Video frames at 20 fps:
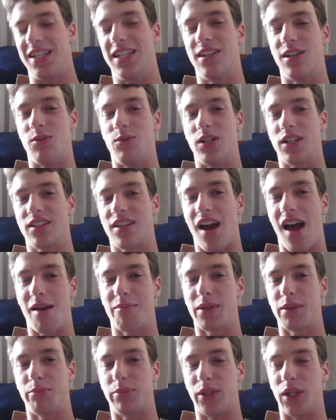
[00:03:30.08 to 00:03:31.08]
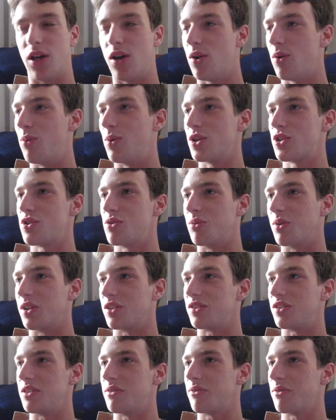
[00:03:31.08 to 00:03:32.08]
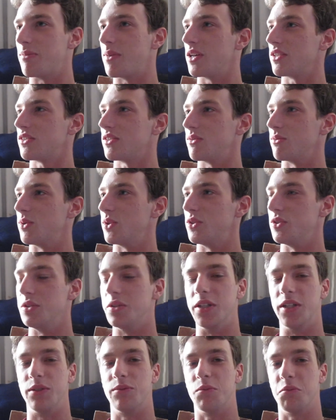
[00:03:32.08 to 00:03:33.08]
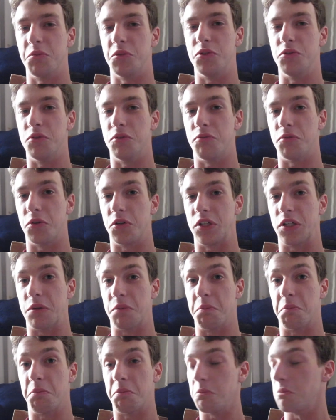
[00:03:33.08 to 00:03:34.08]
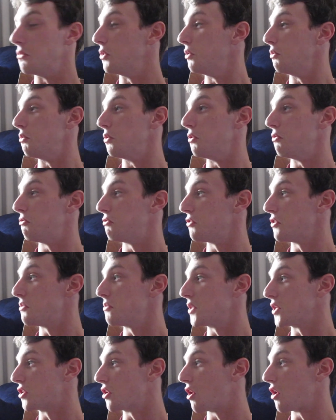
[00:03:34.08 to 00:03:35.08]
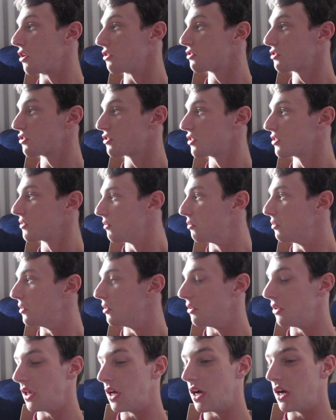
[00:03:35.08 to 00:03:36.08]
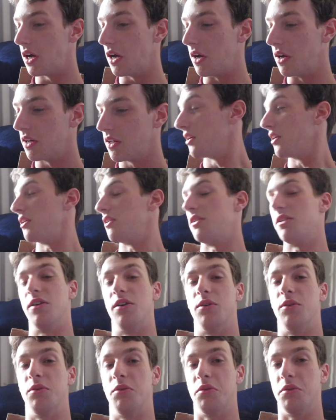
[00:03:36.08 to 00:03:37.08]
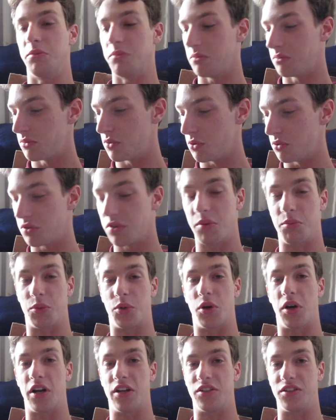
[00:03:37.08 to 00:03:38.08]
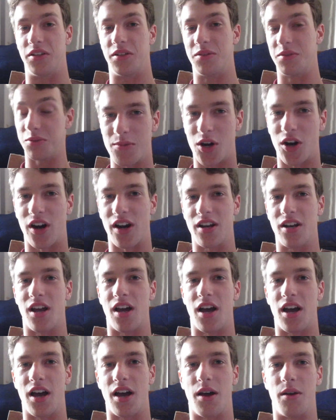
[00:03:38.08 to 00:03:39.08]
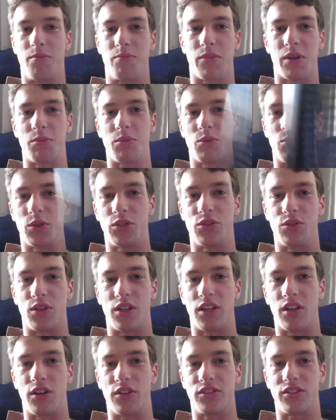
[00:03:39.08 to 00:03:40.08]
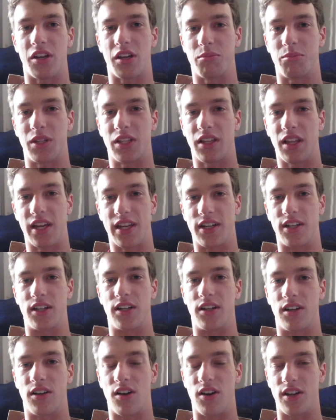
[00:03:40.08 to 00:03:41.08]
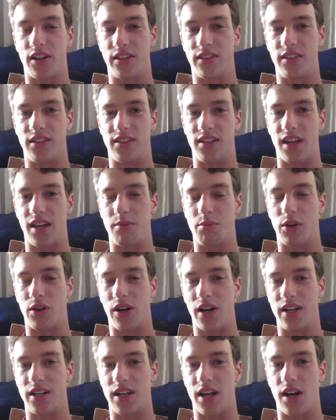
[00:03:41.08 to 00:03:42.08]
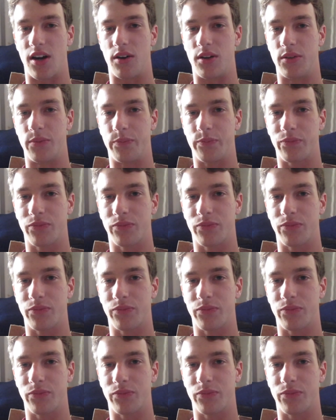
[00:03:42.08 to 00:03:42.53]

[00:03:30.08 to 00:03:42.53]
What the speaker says: you know what? Comment below what you want to see from us and we'll do it. We'll do it for you. We'll film in Garsh. I don't know. Do something crazy. Alright, maybe we'll do a little segment later on in the day, but right now,